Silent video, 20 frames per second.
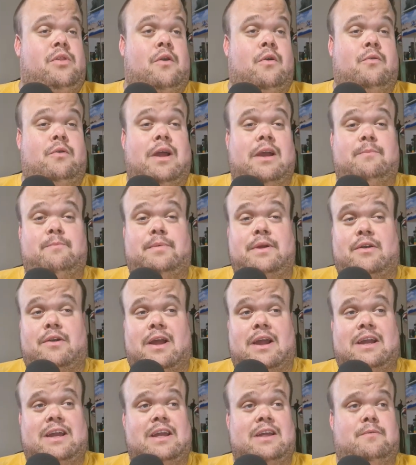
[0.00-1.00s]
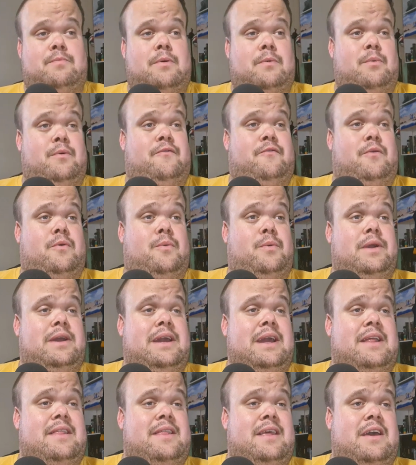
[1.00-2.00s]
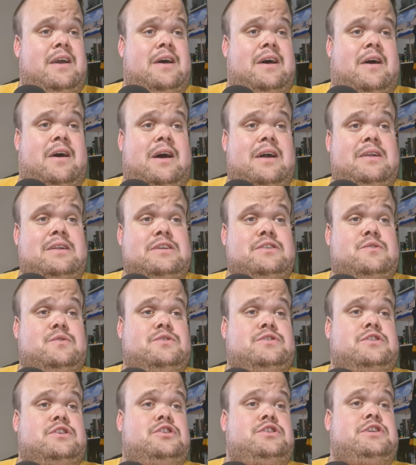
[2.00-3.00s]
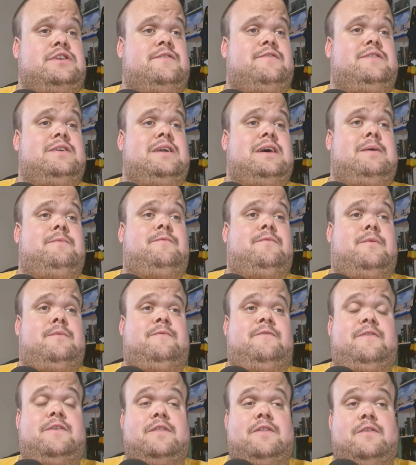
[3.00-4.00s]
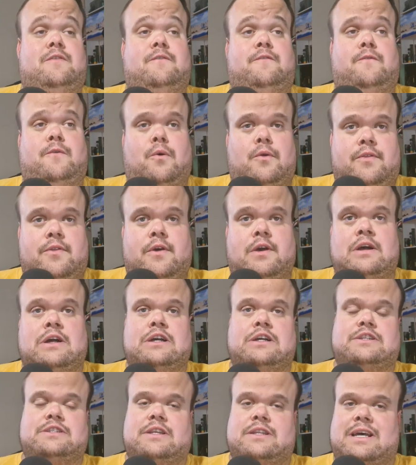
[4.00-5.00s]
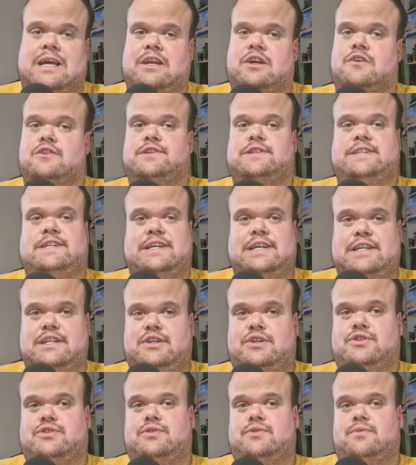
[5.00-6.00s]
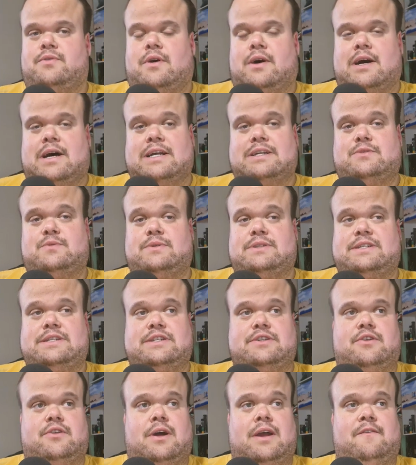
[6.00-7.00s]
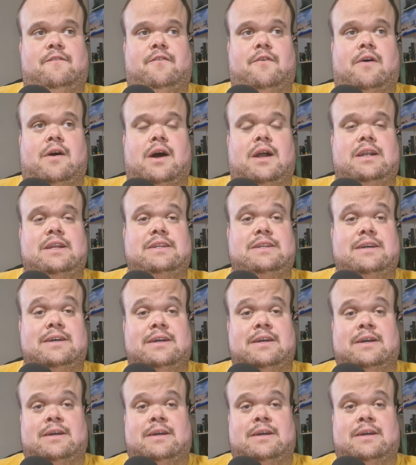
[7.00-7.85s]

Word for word: rugby rankings. But before we get there, Ireland also shifted up from fifth to fourth, so they continue to rise, which is great for Ireland.